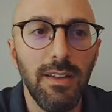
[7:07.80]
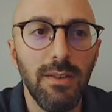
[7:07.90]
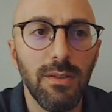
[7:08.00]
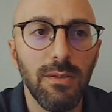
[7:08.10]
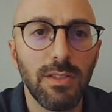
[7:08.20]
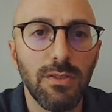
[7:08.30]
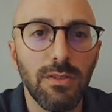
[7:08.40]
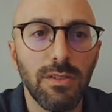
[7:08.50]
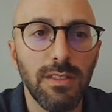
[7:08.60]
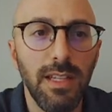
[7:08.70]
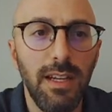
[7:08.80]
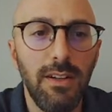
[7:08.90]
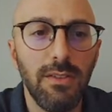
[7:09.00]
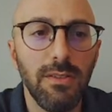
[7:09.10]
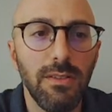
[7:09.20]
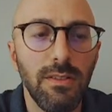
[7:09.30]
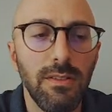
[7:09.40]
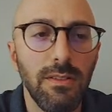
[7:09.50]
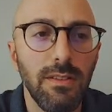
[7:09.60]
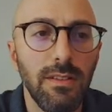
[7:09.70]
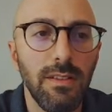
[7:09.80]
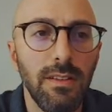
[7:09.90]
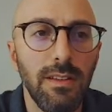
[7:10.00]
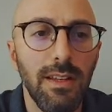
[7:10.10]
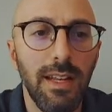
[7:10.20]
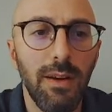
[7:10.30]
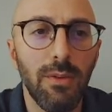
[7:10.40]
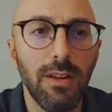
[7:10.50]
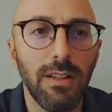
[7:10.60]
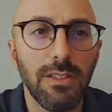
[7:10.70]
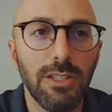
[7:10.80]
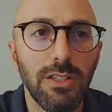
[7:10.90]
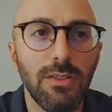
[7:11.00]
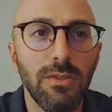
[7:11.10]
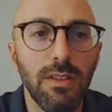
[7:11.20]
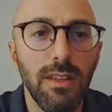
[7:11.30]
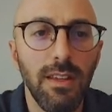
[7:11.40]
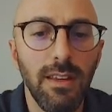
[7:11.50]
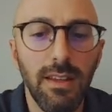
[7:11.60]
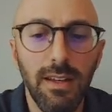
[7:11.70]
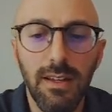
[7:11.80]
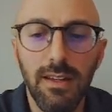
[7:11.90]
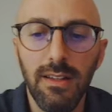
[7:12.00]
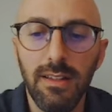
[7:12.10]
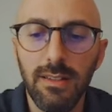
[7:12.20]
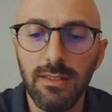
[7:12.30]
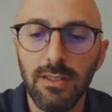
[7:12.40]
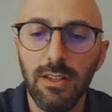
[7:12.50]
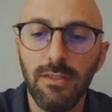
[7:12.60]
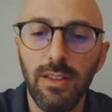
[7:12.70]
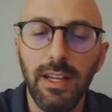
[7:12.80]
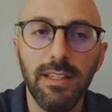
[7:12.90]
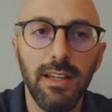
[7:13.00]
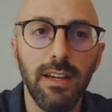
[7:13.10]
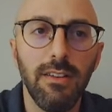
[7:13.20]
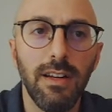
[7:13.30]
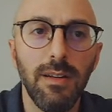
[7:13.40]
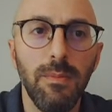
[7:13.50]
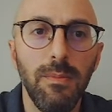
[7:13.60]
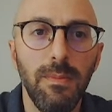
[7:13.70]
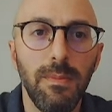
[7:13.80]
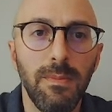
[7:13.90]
When we scroll down, now we're going to show the SOLV line diagram,